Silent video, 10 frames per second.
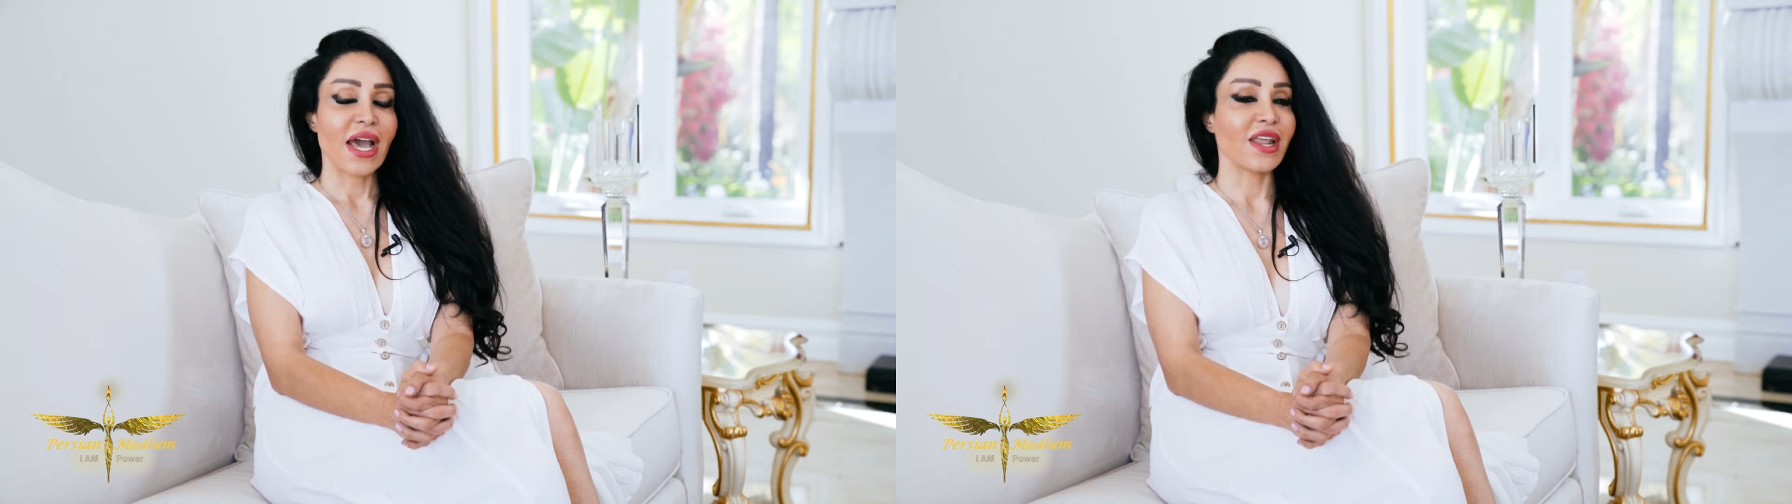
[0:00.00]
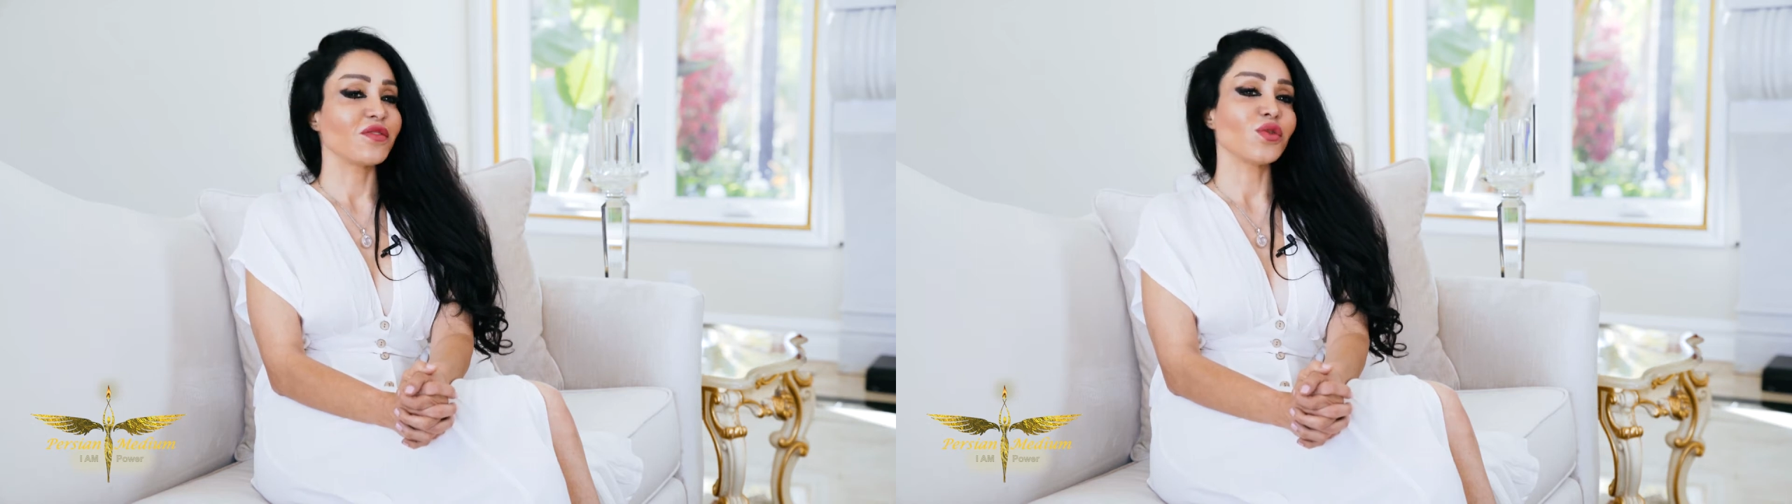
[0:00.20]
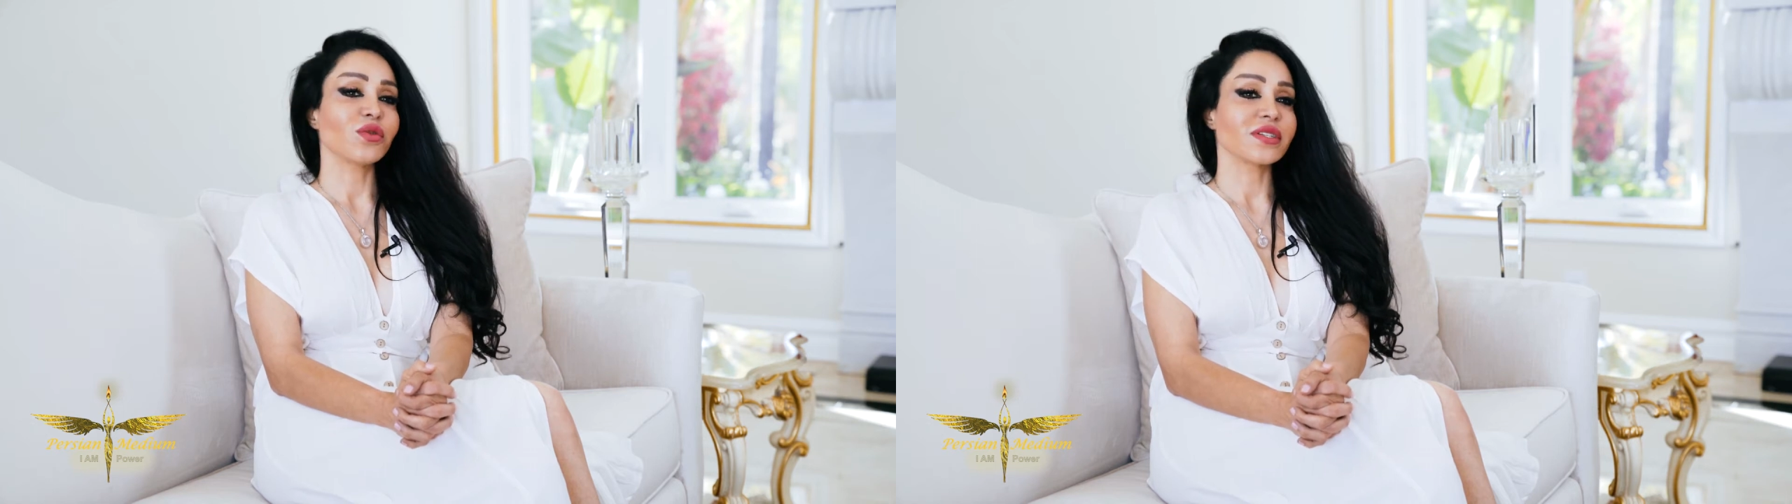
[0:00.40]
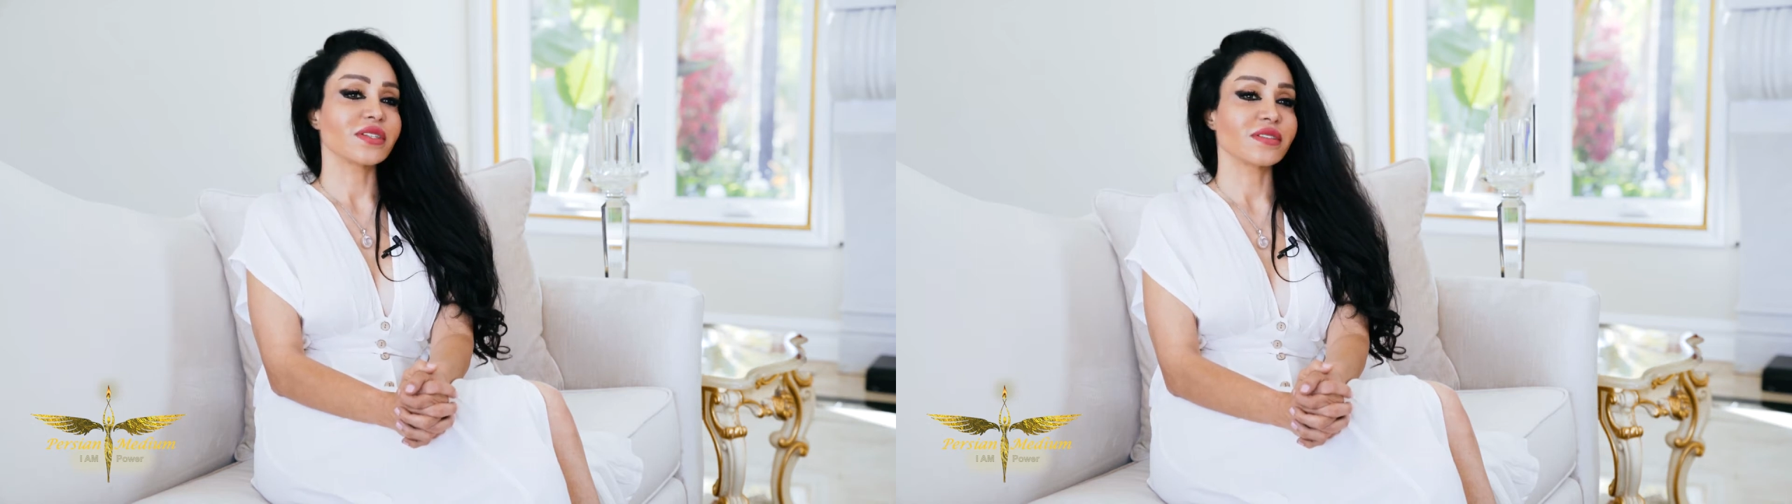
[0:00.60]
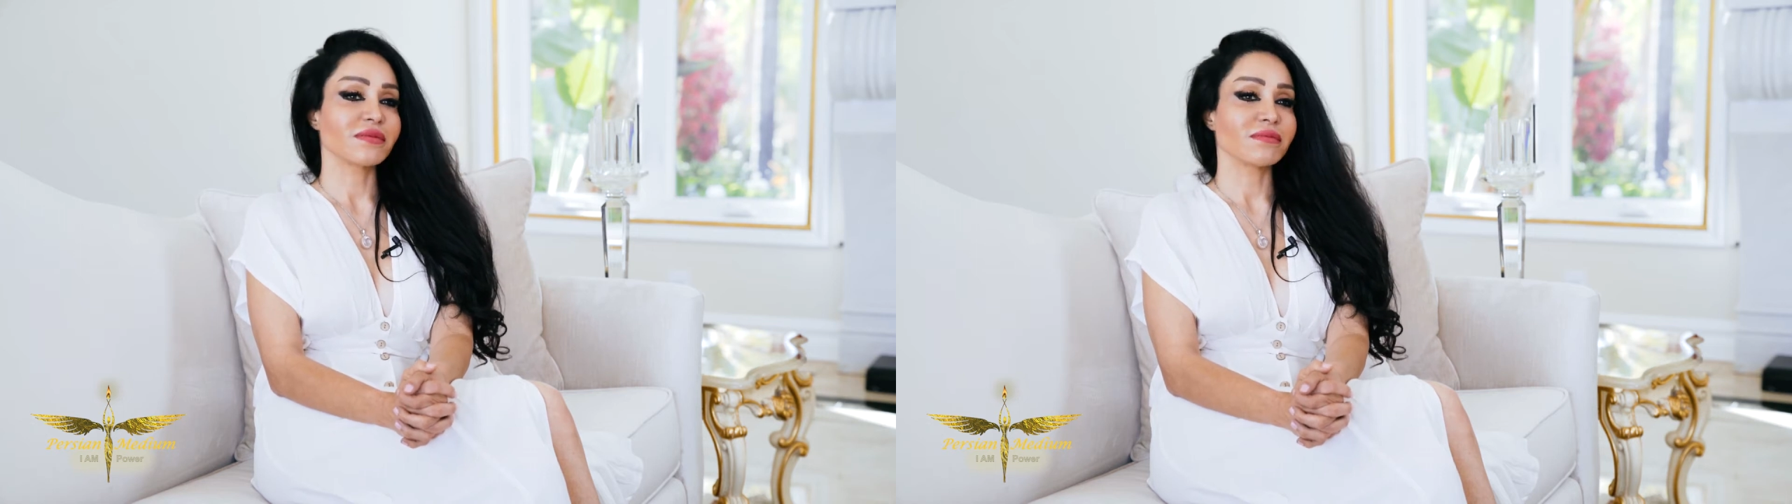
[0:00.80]
And of
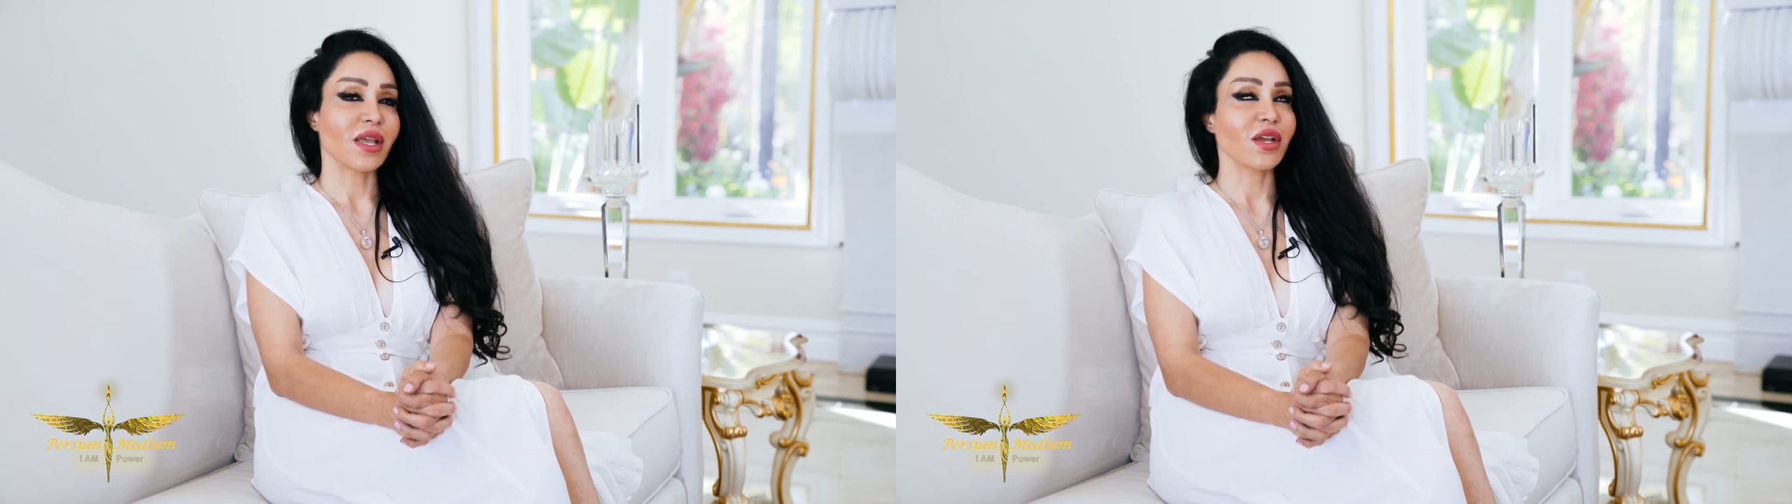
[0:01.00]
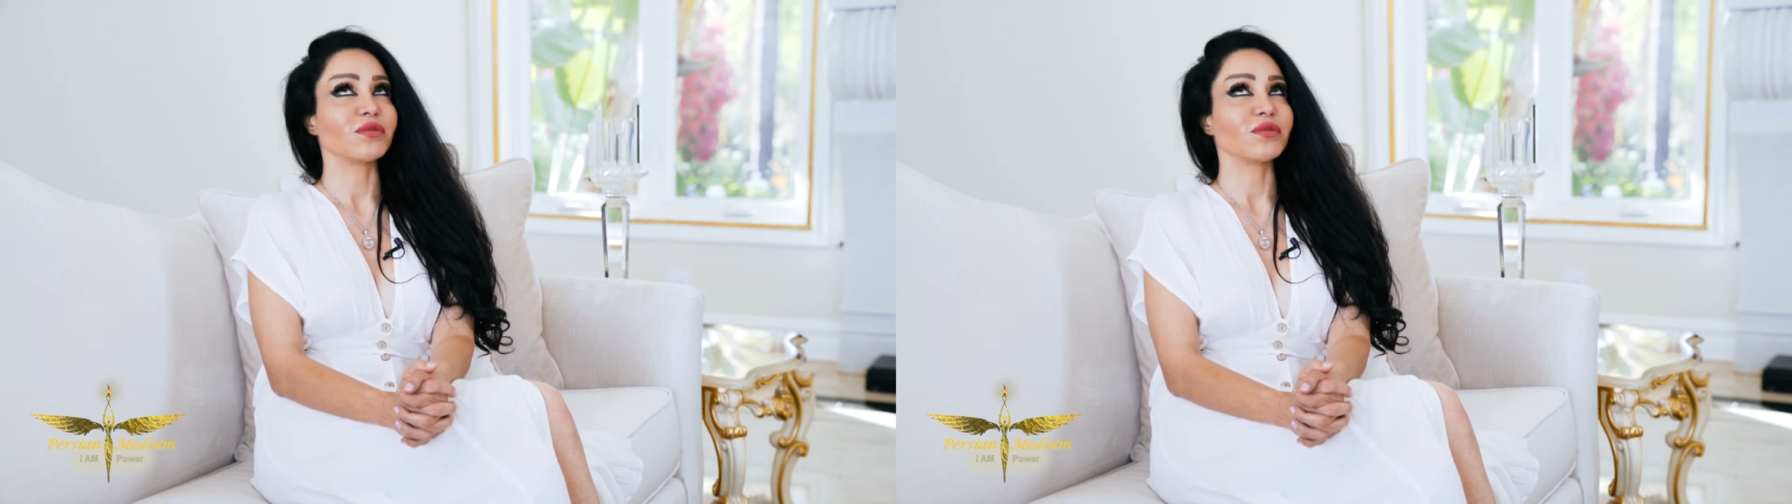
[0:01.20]
course, my